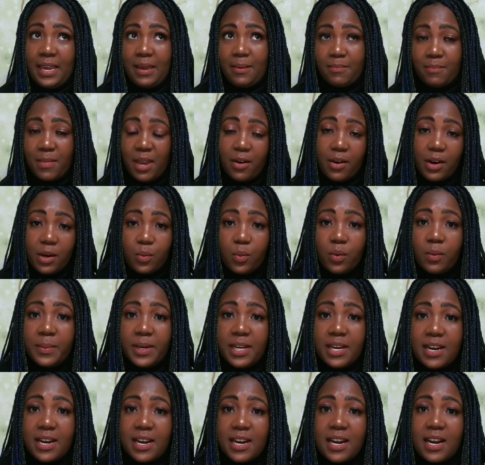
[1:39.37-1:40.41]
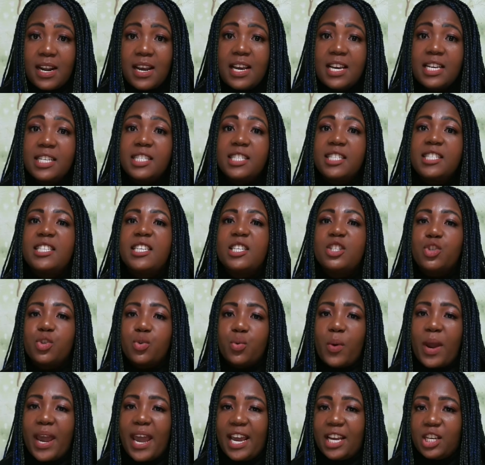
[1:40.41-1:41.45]
married women.
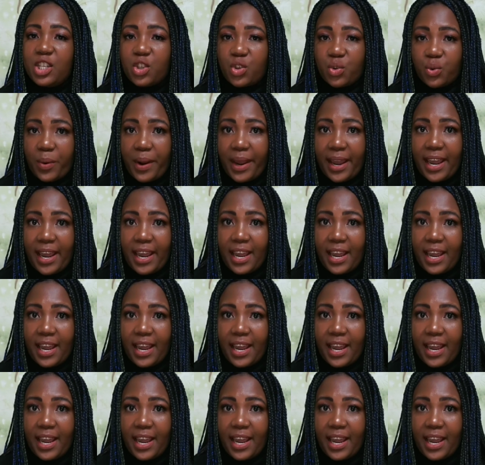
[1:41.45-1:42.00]
Sishweshwe.